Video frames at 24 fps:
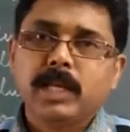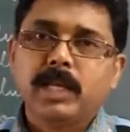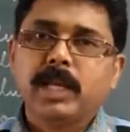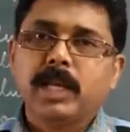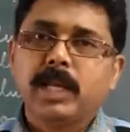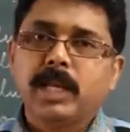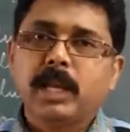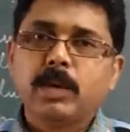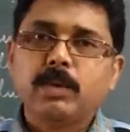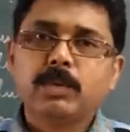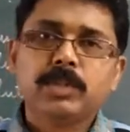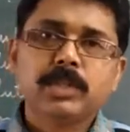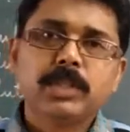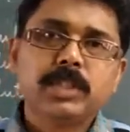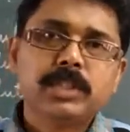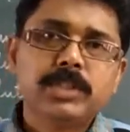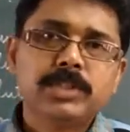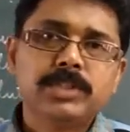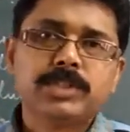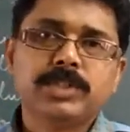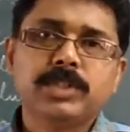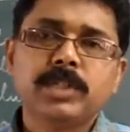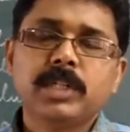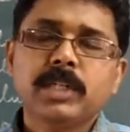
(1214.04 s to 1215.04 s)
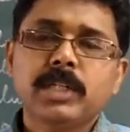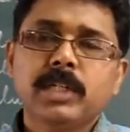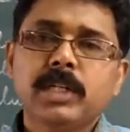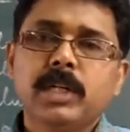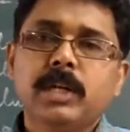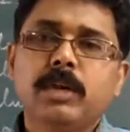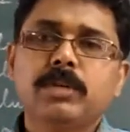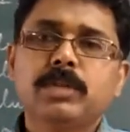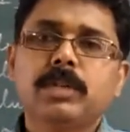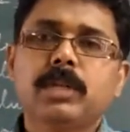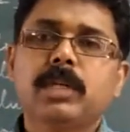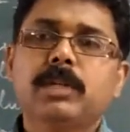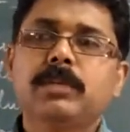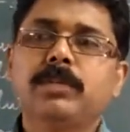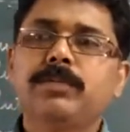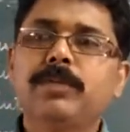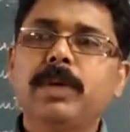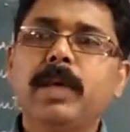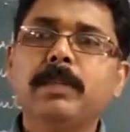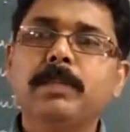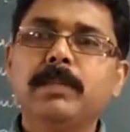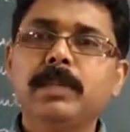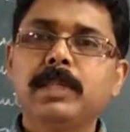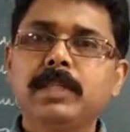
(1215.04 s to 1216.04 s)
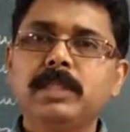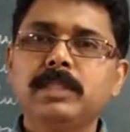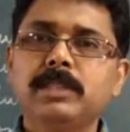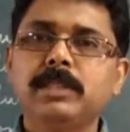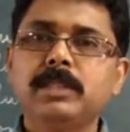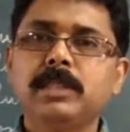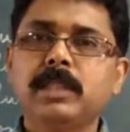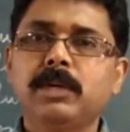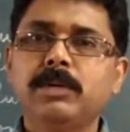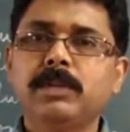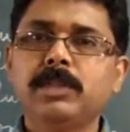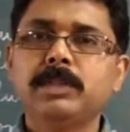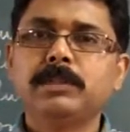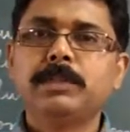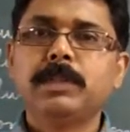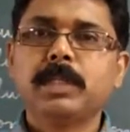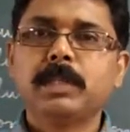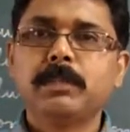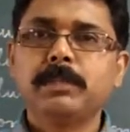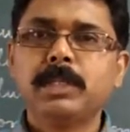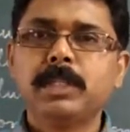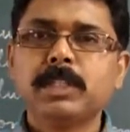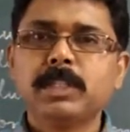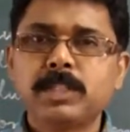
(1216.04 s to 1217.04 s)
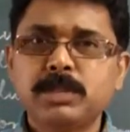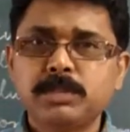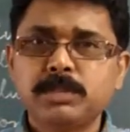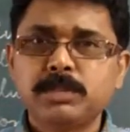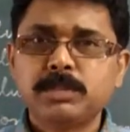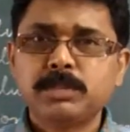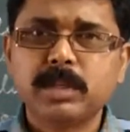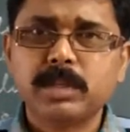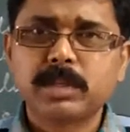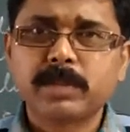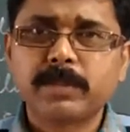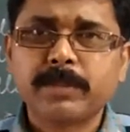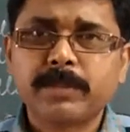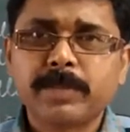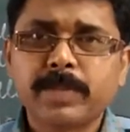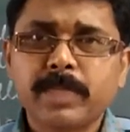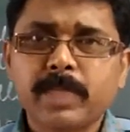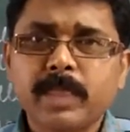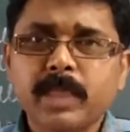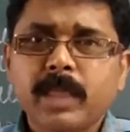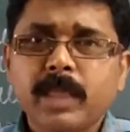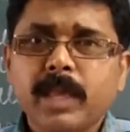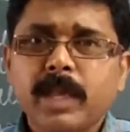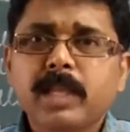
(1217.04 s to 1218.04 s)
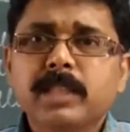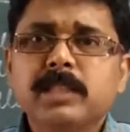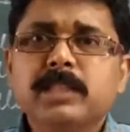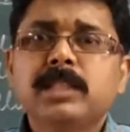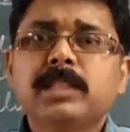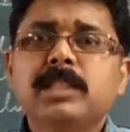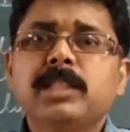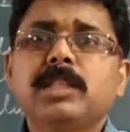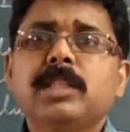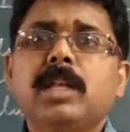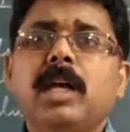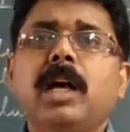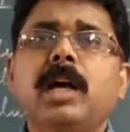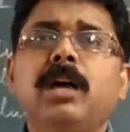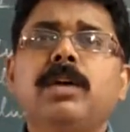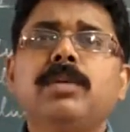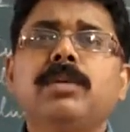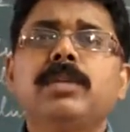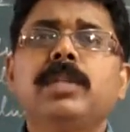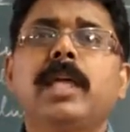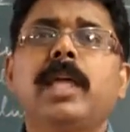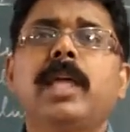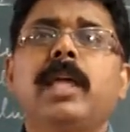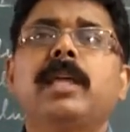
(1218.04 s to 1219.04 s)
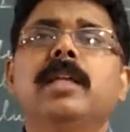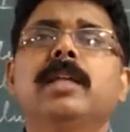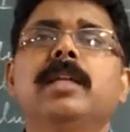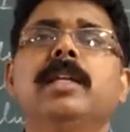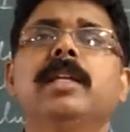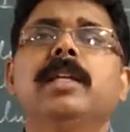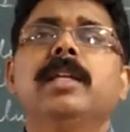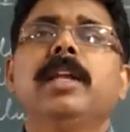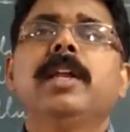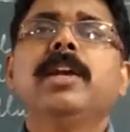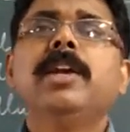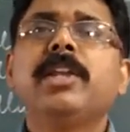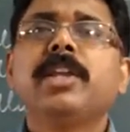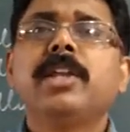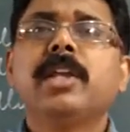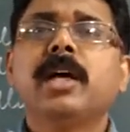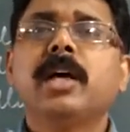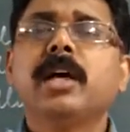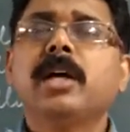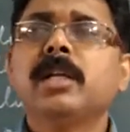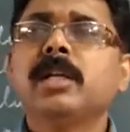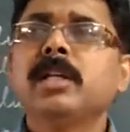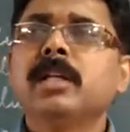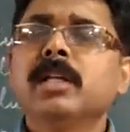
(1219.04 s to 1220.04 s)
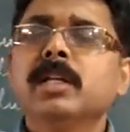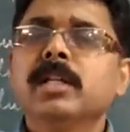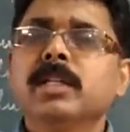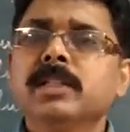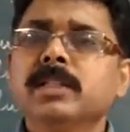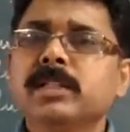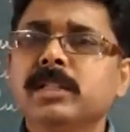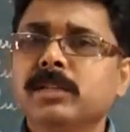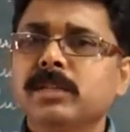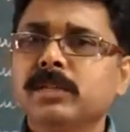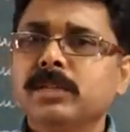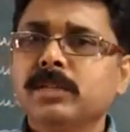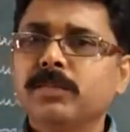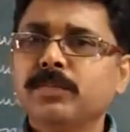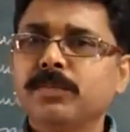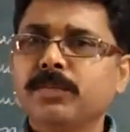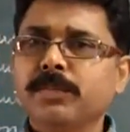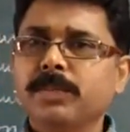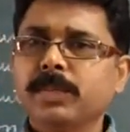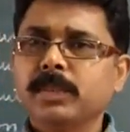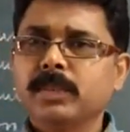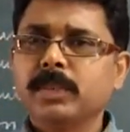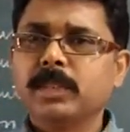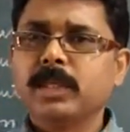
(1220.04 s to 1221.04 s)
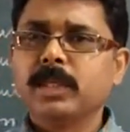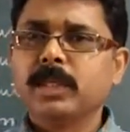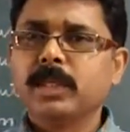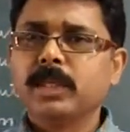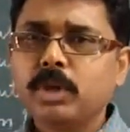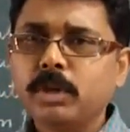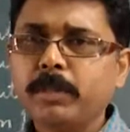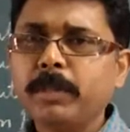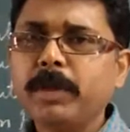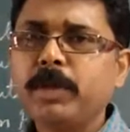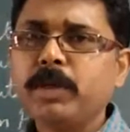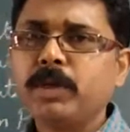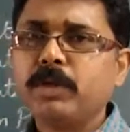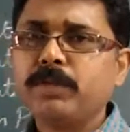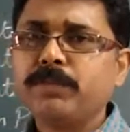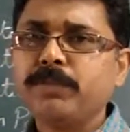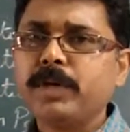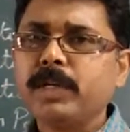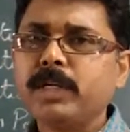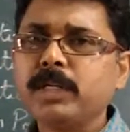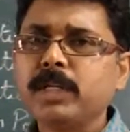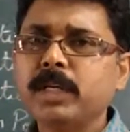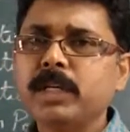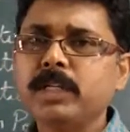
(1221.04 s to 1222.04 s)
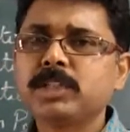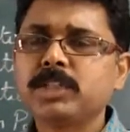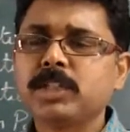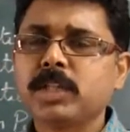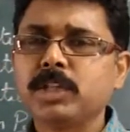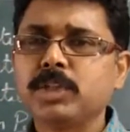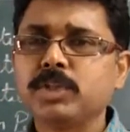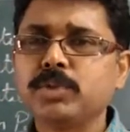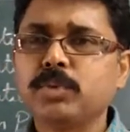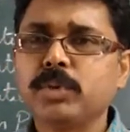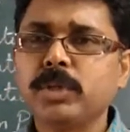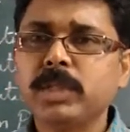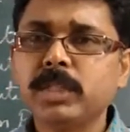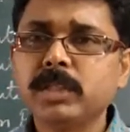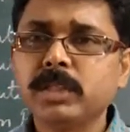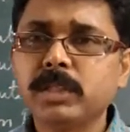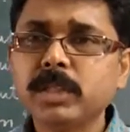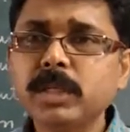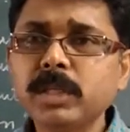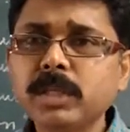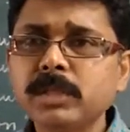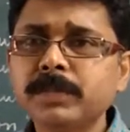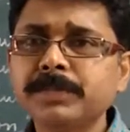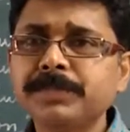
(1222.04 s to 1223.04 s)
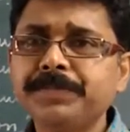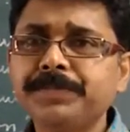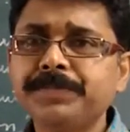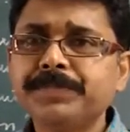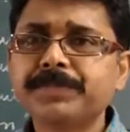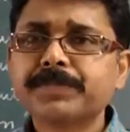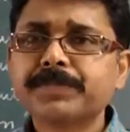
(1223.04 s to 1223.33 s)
around us. Now the families now is becoming smaller. And this is how in India, the government of India is controlling the